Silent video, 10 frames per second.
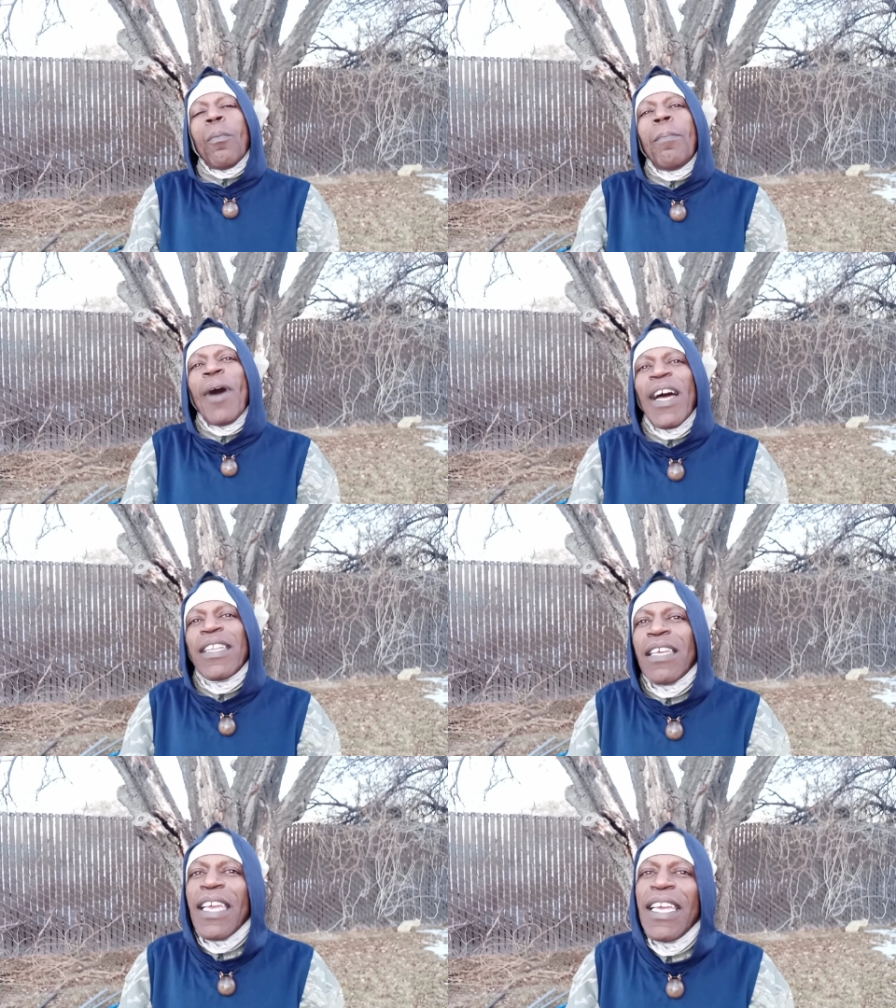But
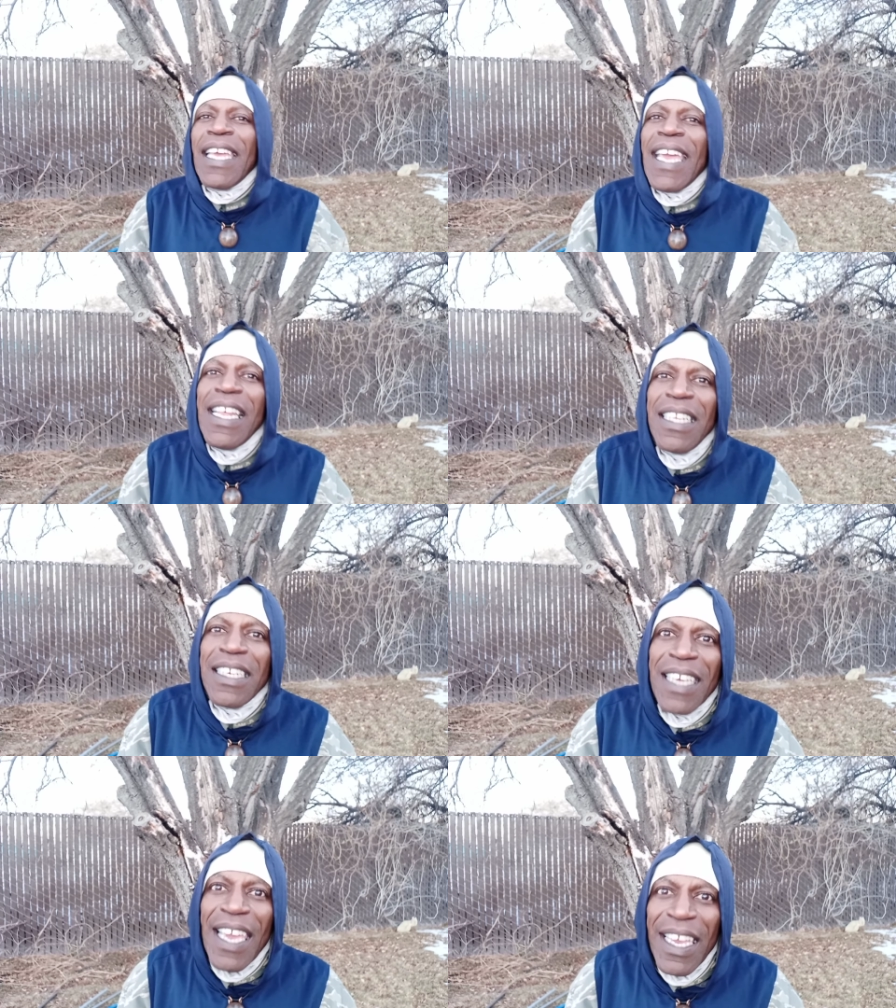in any
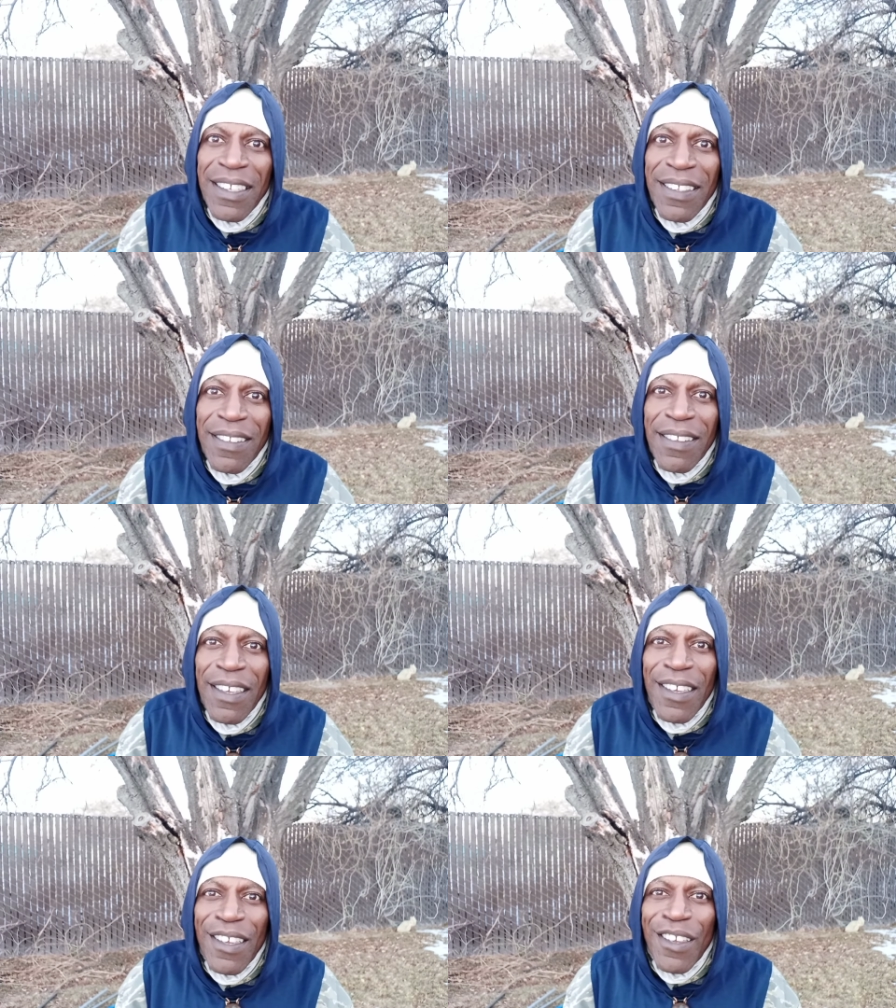case,
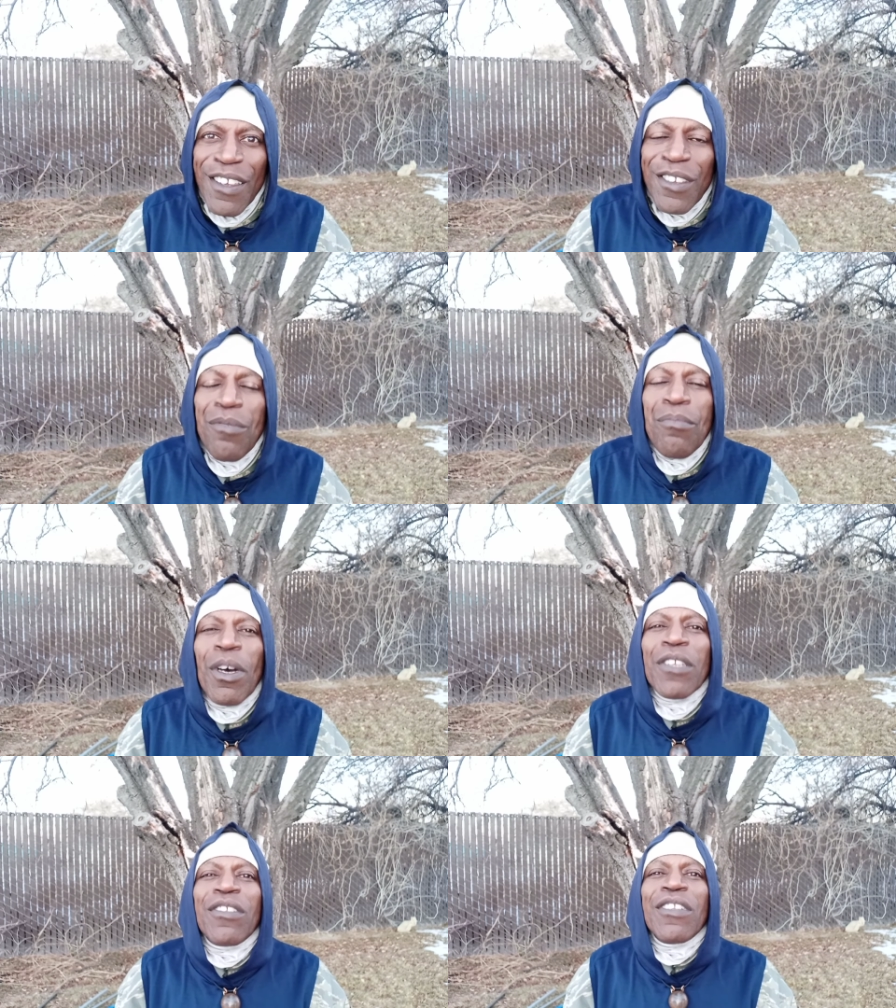you
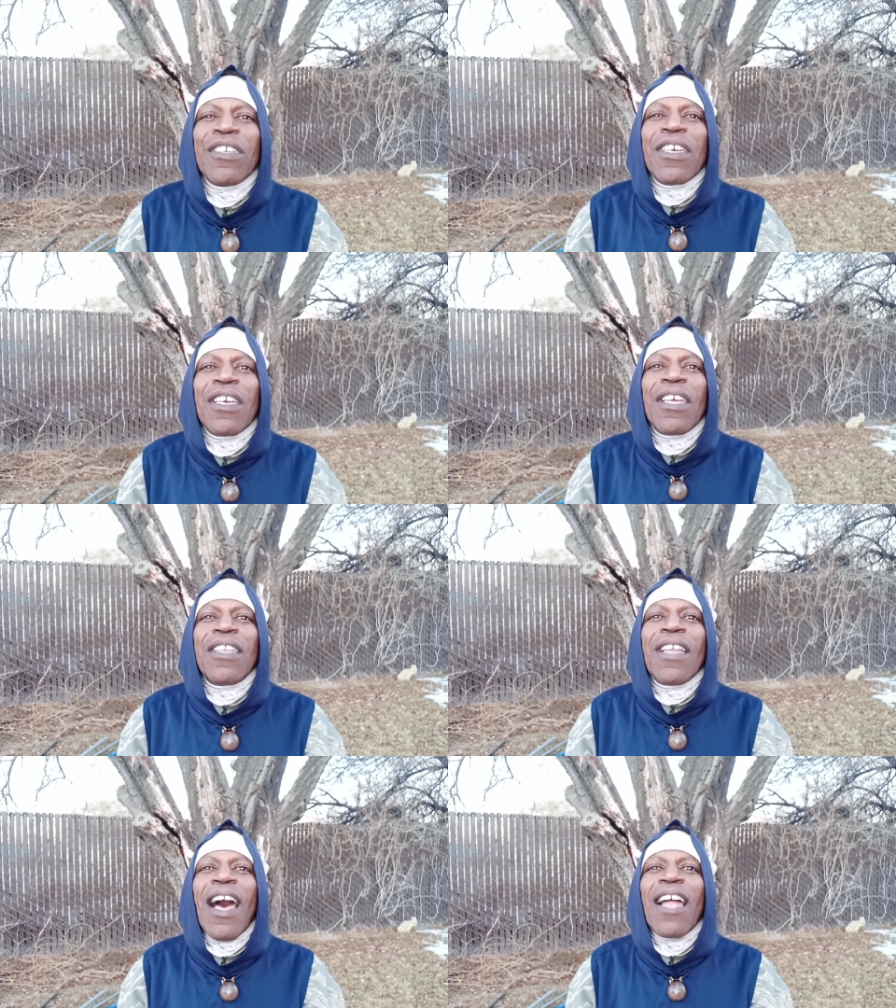must
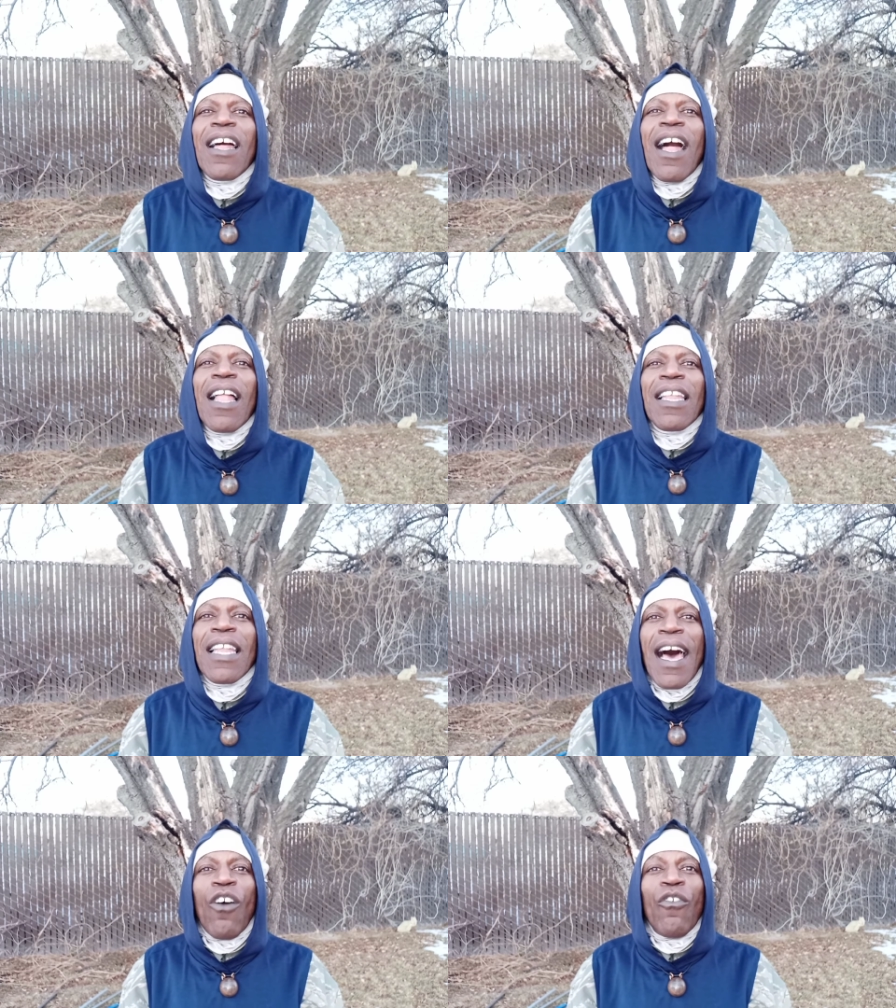not
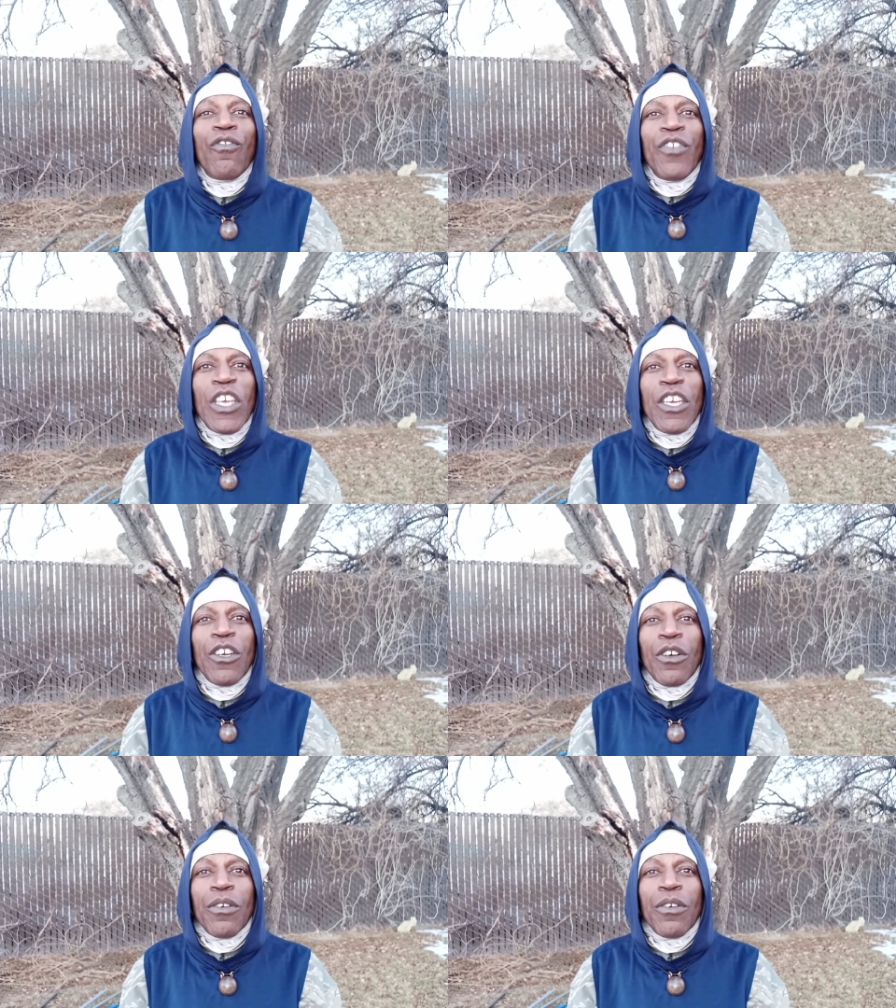allow fear